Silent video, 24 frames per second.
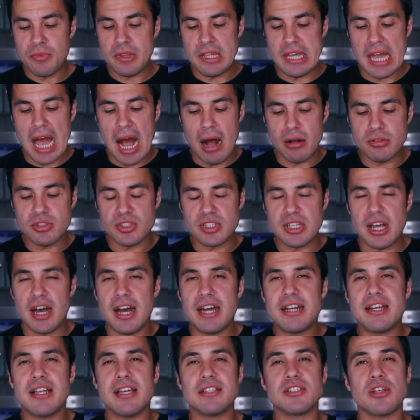The
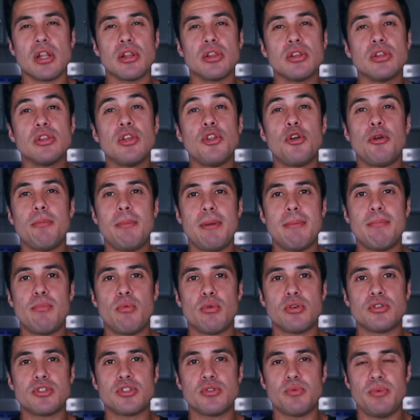outside is a little bit
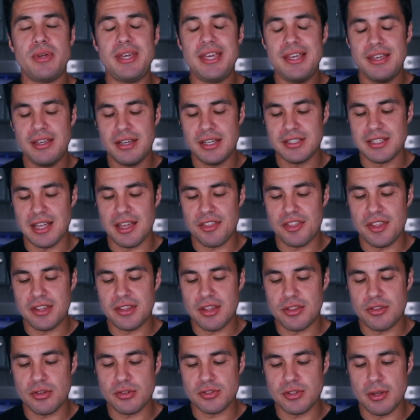more sweet because I think
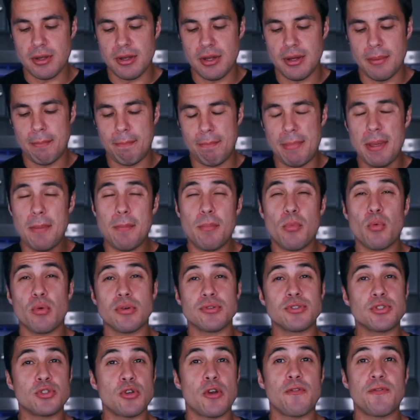that there's a bit more
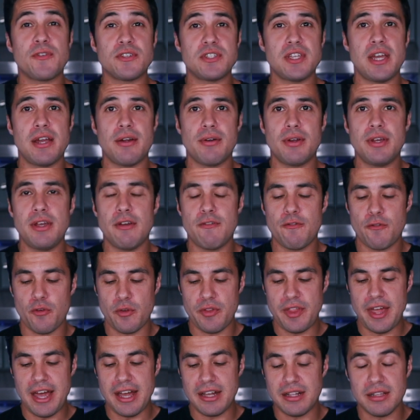surface area for
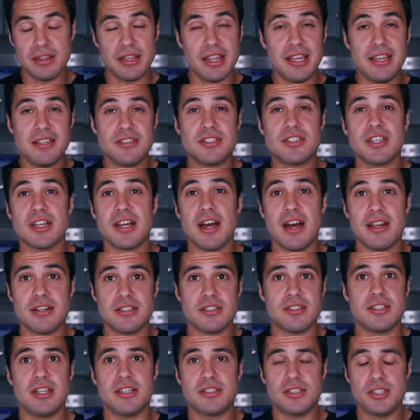that glaze to kind of
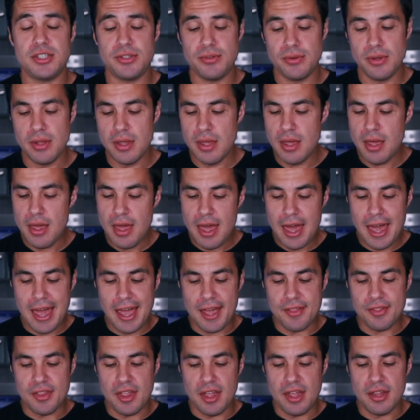stick to.
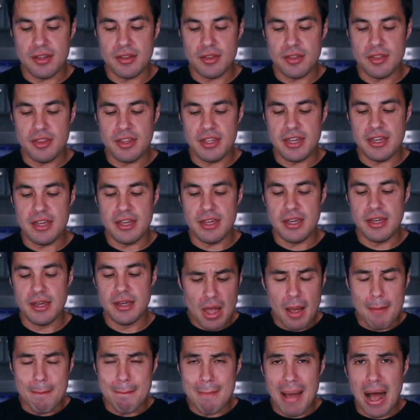And then the
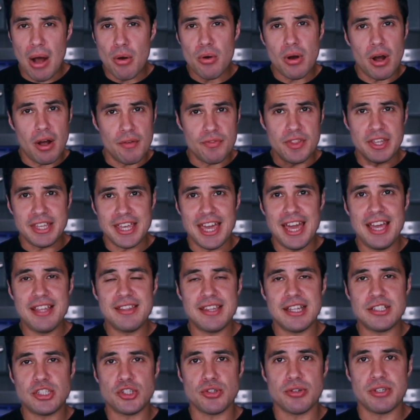amount of the cake
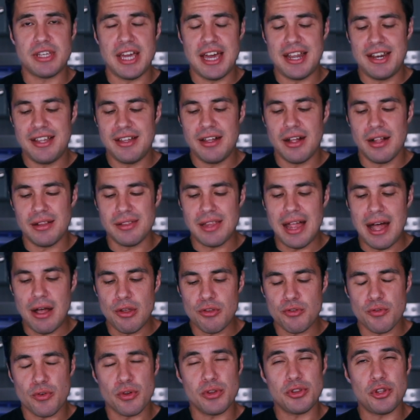that you're getting allows
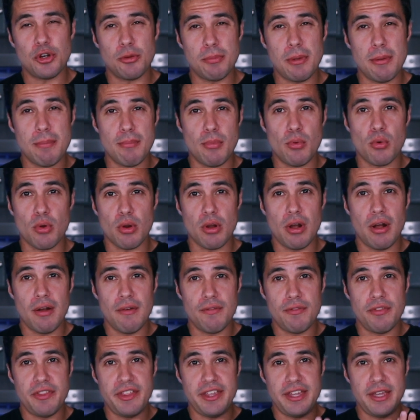for a little bit more
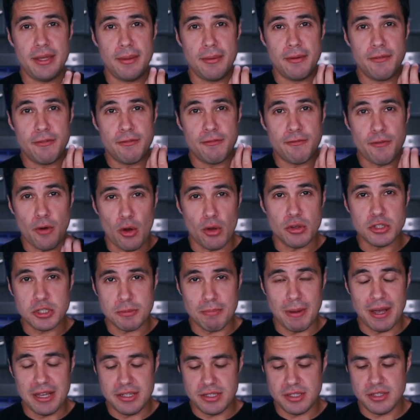of the fall
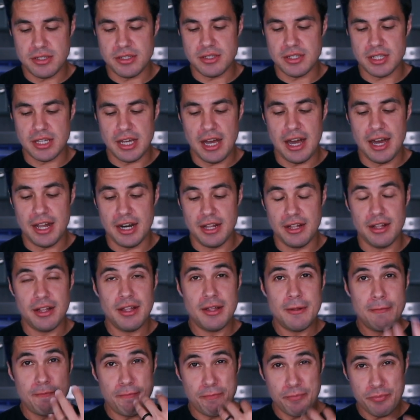spices to kind
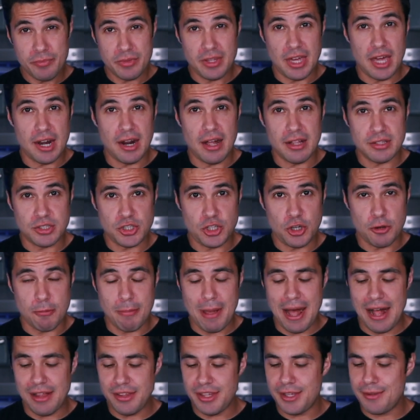of get onto your
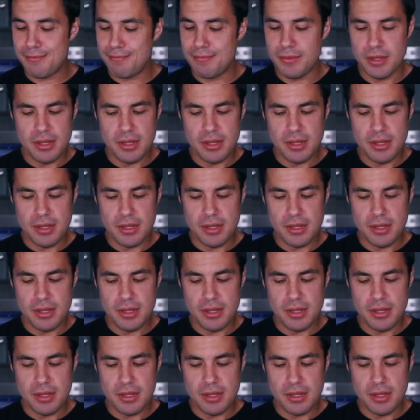palate.